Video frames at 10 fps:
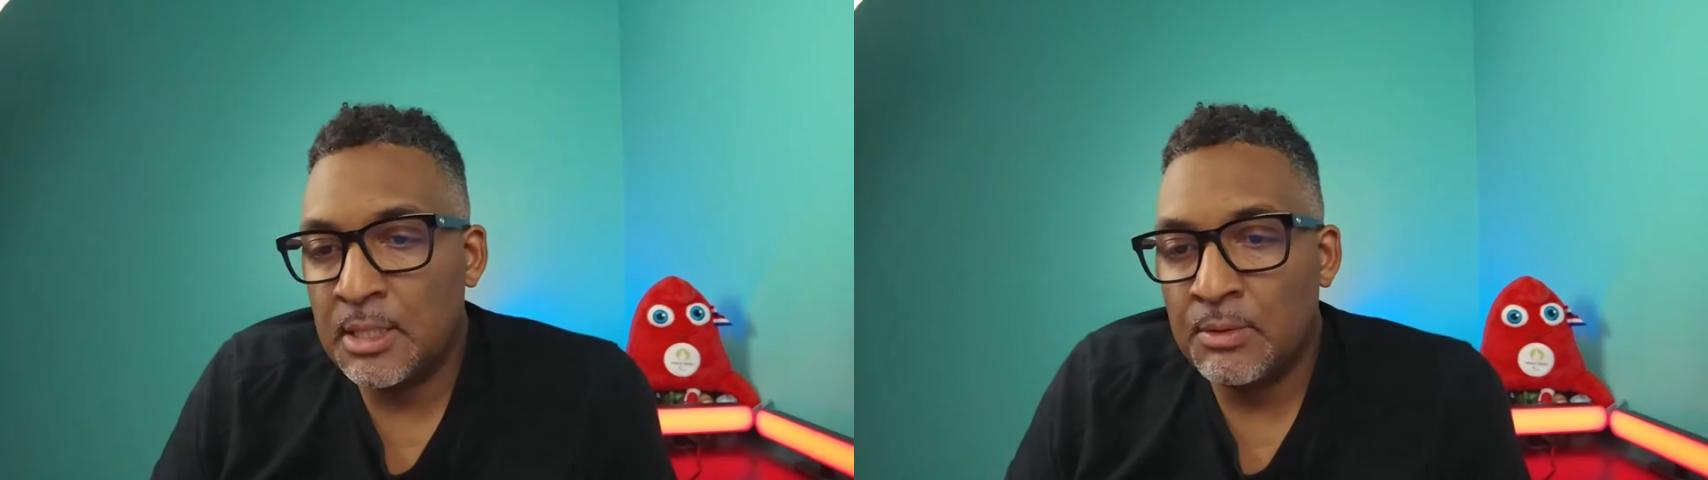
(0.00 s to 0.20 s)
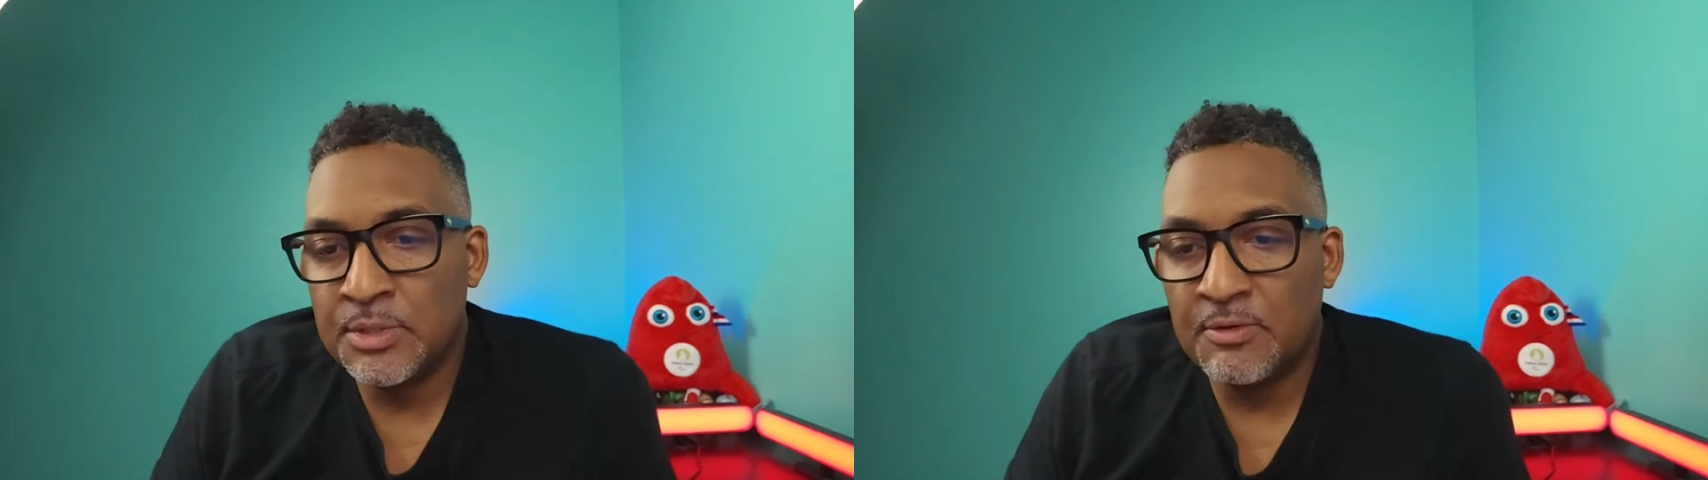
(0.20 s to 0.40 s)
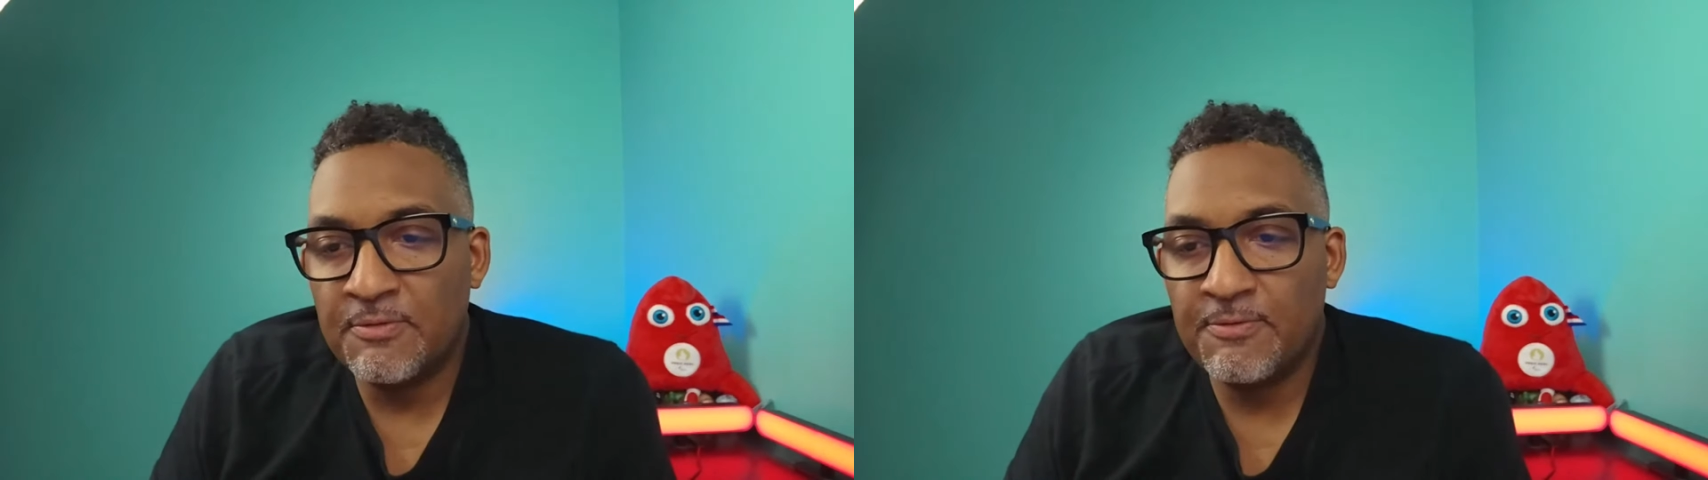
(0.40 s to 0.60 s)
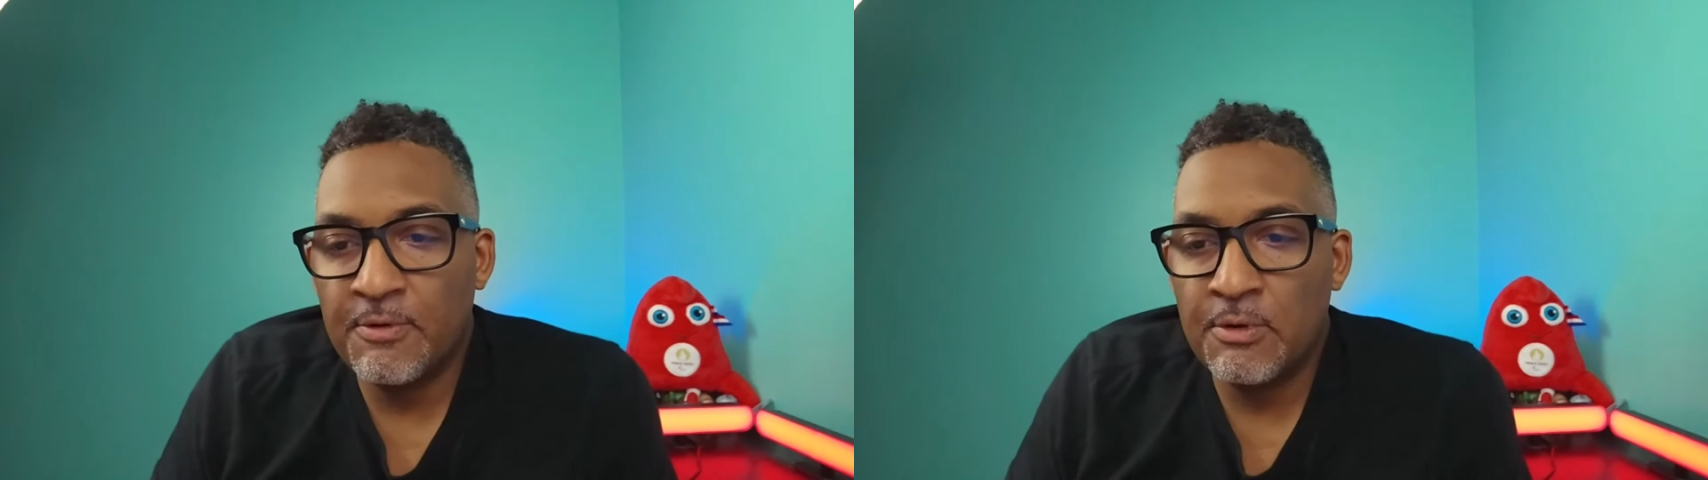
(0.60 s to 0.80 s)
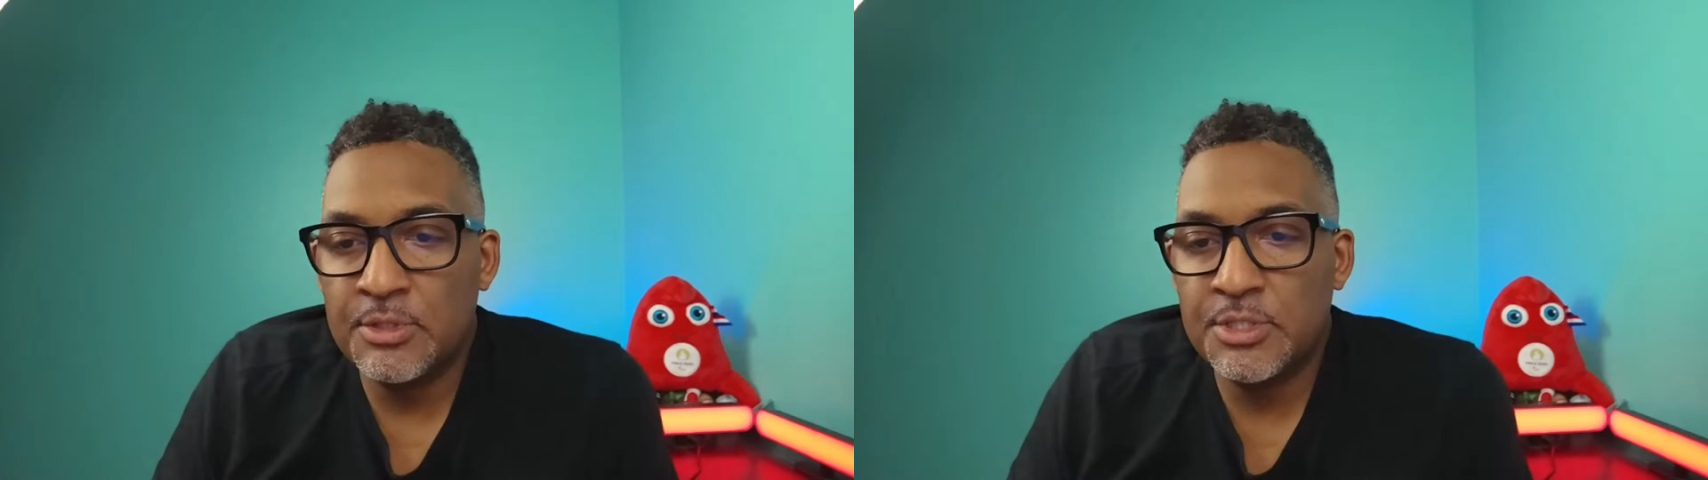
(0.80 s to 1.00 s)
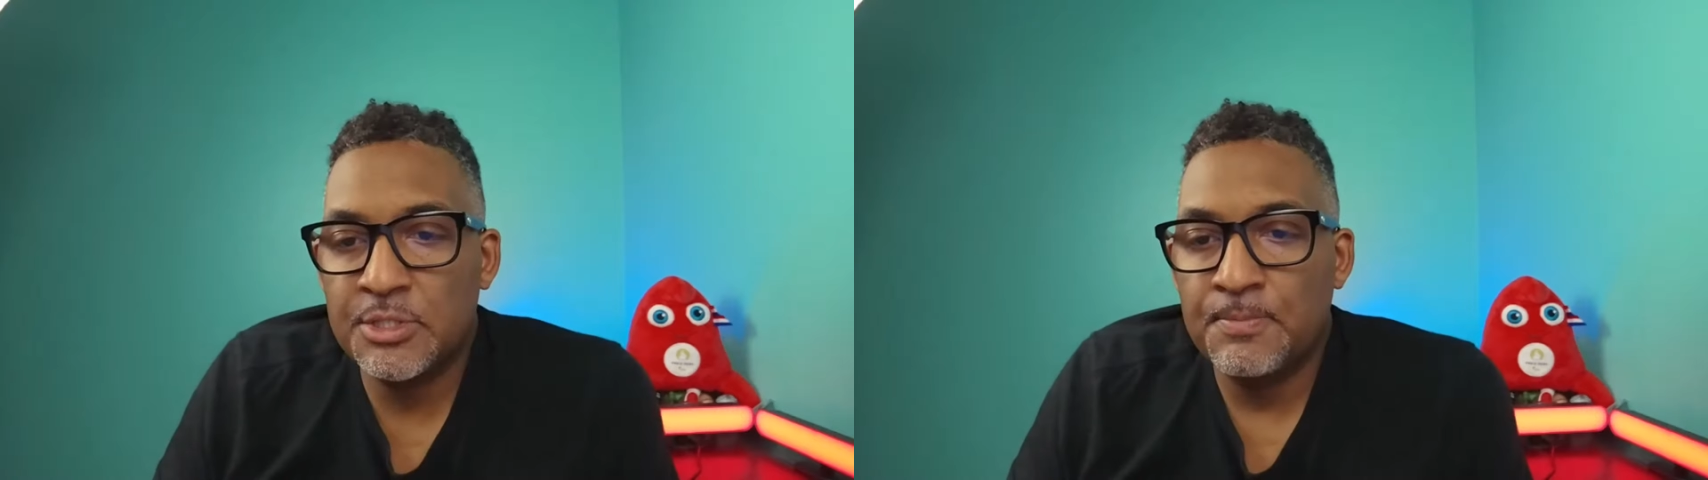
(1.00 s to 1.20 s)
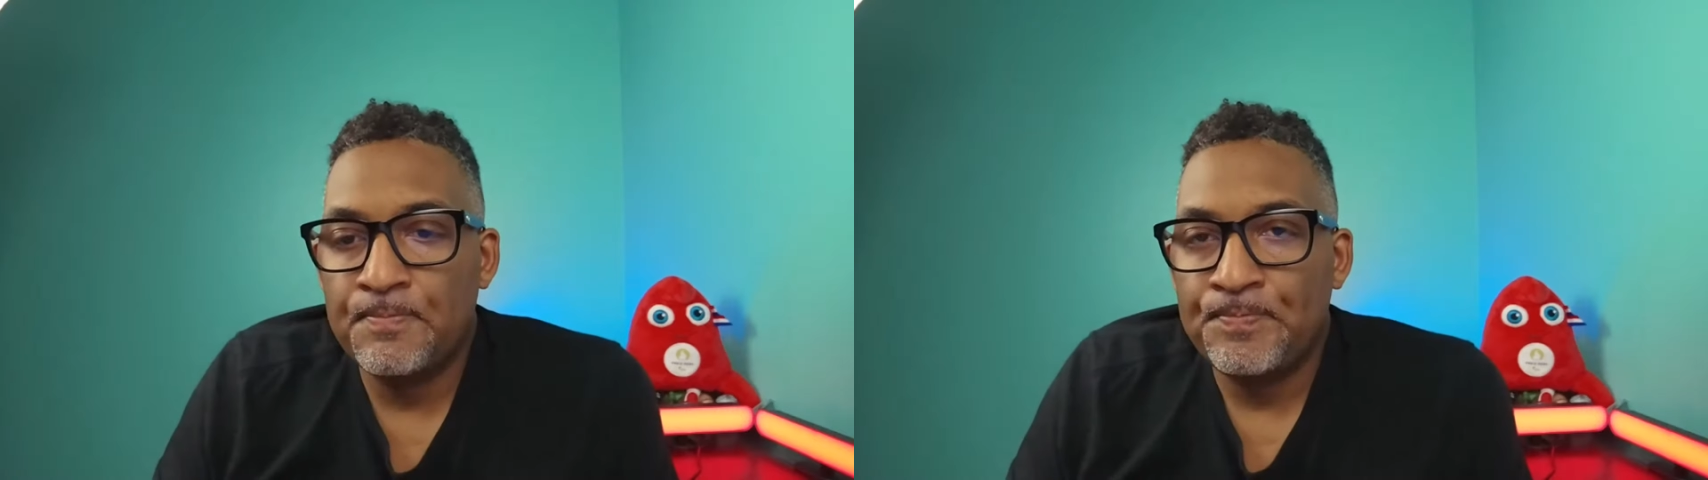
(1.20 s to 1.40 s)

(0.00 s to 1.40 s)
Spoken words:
that was her first